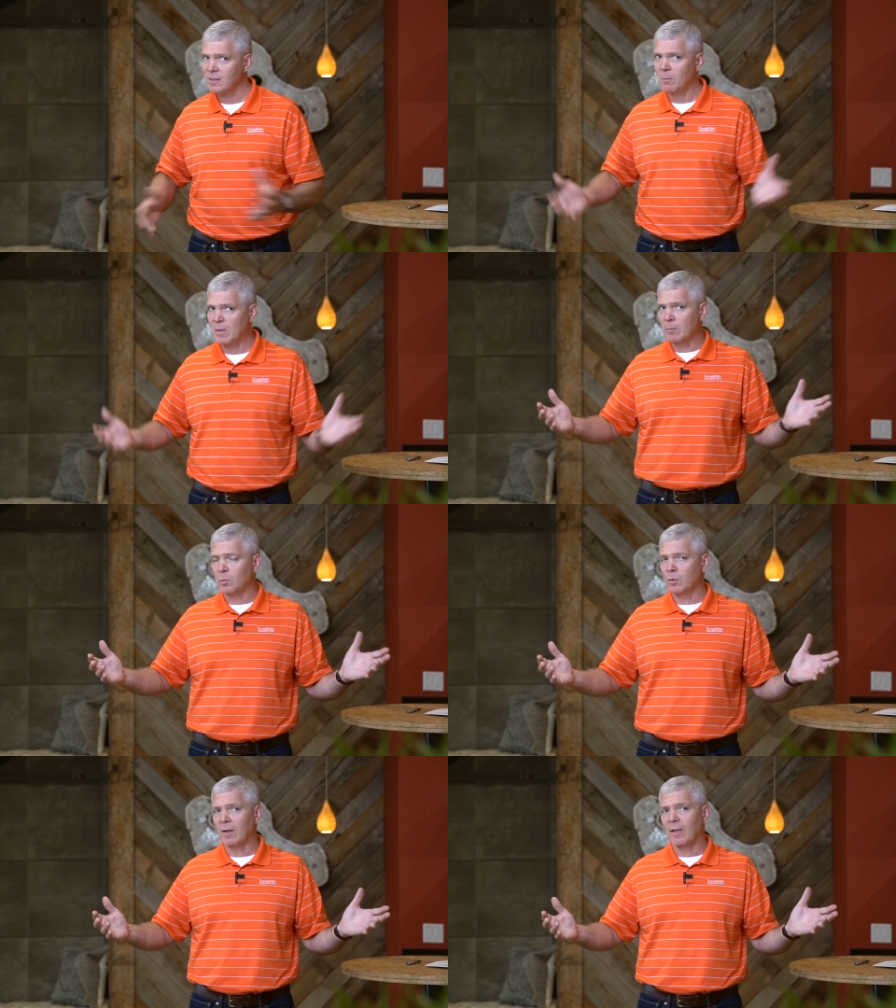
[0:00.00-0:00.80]
Some
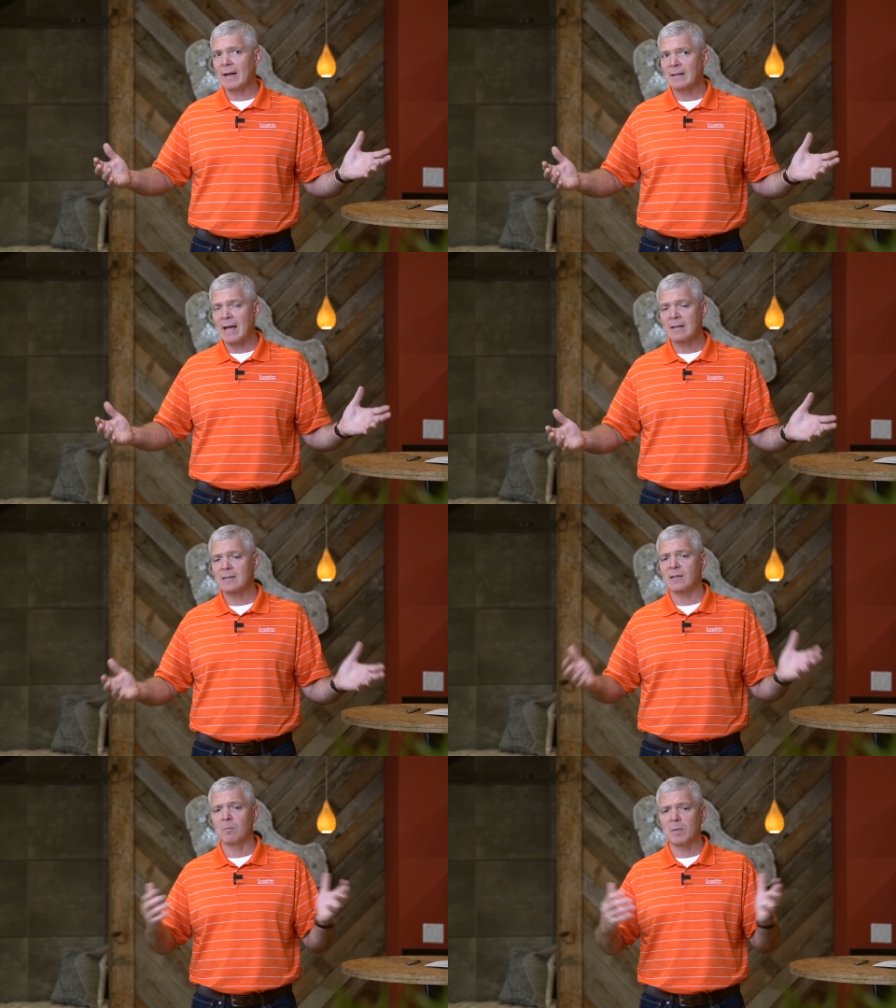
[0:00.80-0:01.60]
people really like
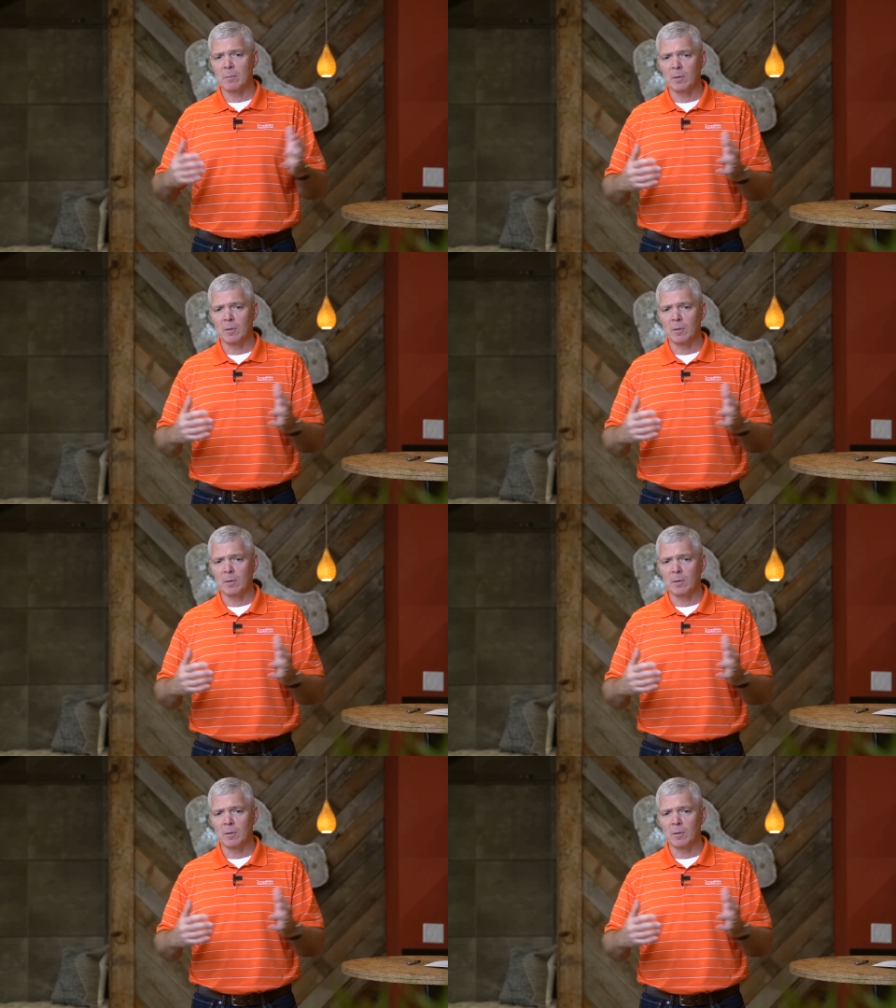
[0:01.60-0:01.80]
that, some people